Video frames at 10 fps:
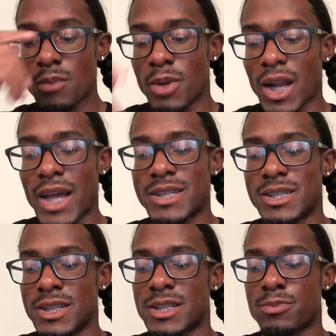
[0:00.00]
But I
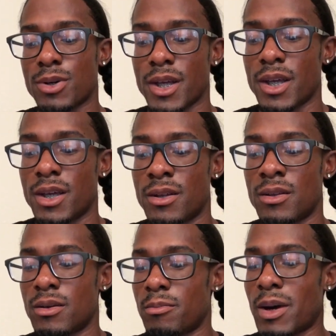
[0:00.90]
just put in
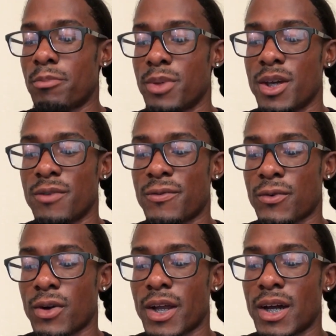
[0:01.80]
my bid
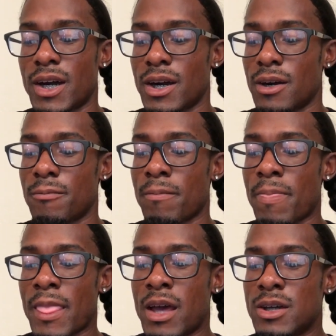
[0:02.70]
for a
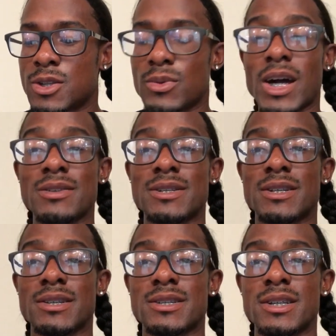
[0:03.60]

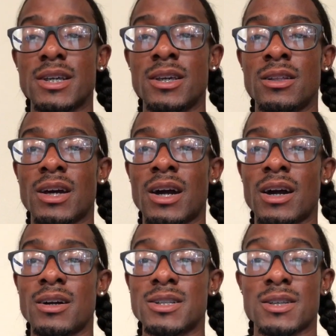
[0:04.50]
2016,
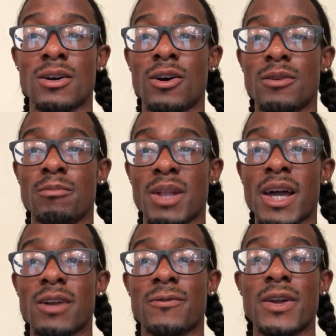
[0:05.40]
it's a
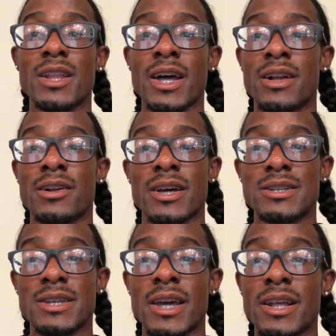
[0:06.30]
black Freightliner
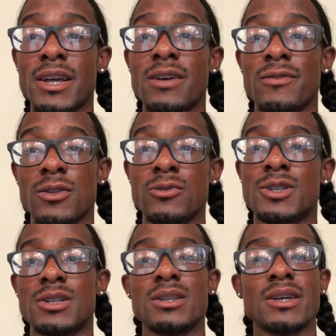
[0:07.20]
Cascadia
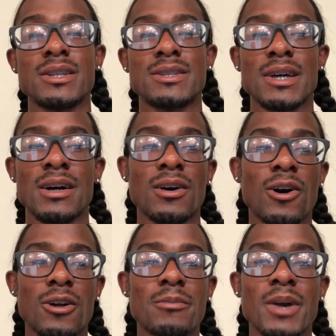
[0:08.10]
Evolution. It's
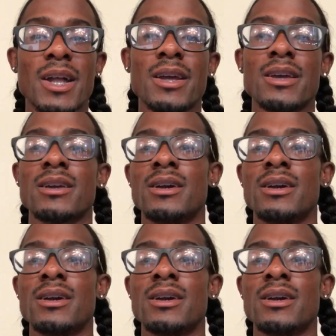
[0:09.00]
automatic.